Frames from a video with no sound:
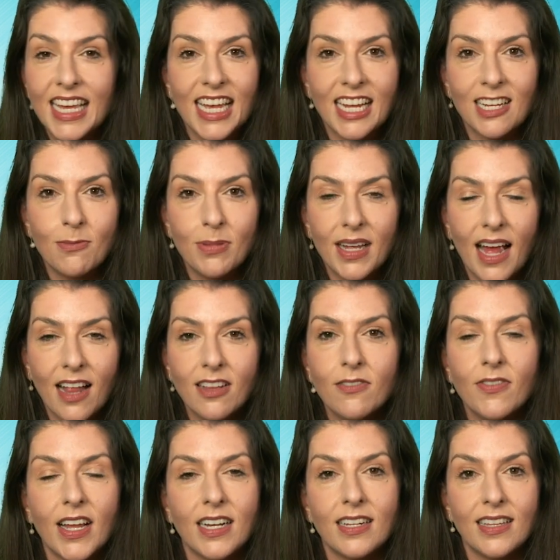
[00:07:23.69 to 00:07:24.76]
It can be
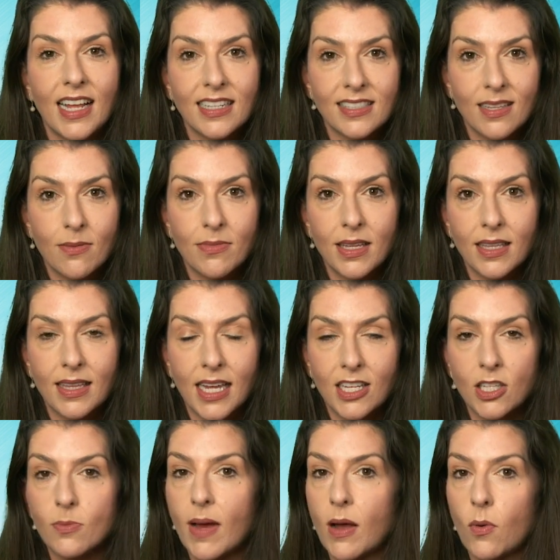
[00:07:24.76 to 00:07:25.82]
elevated, and that's something
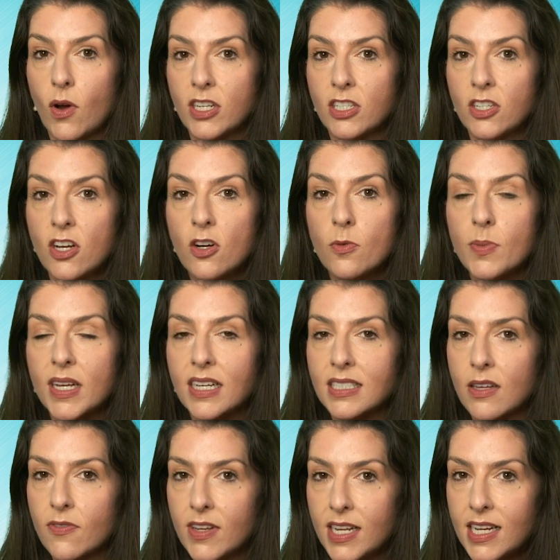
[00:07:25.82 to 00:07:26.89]
that you might want to know
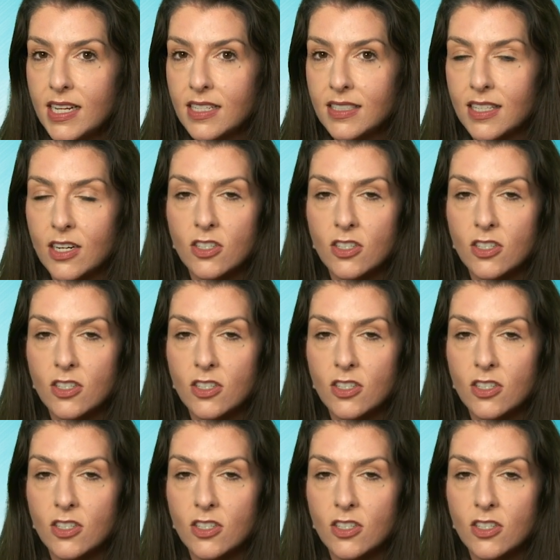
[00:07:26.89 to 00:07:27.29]
because if it is,